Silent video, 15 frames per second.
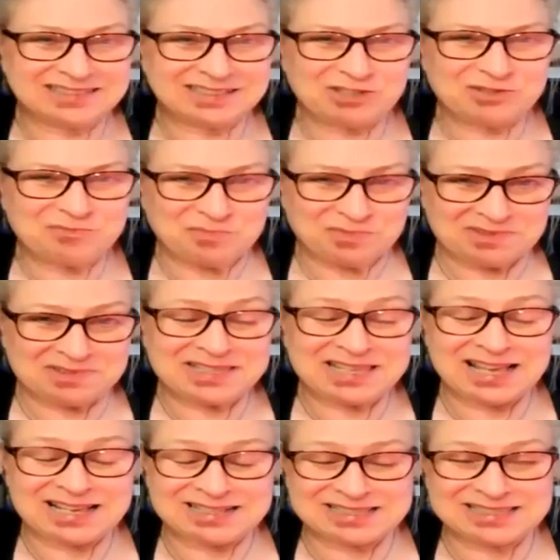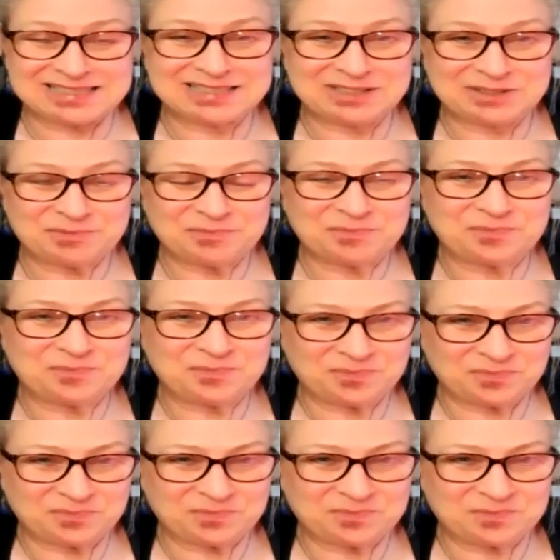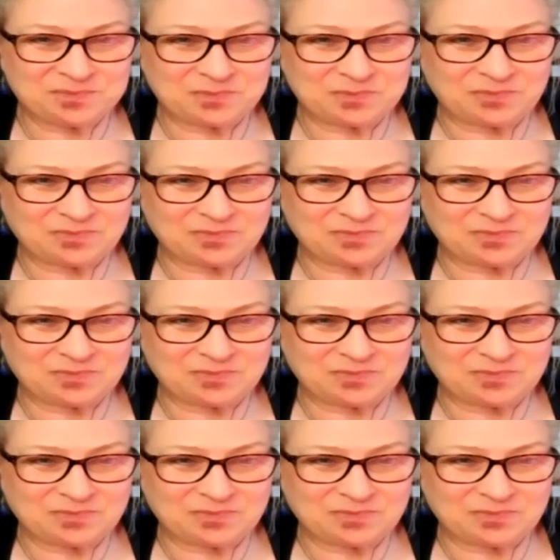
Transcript: Because you know, yes. if I call somebody out of the blue and like, hey, do you want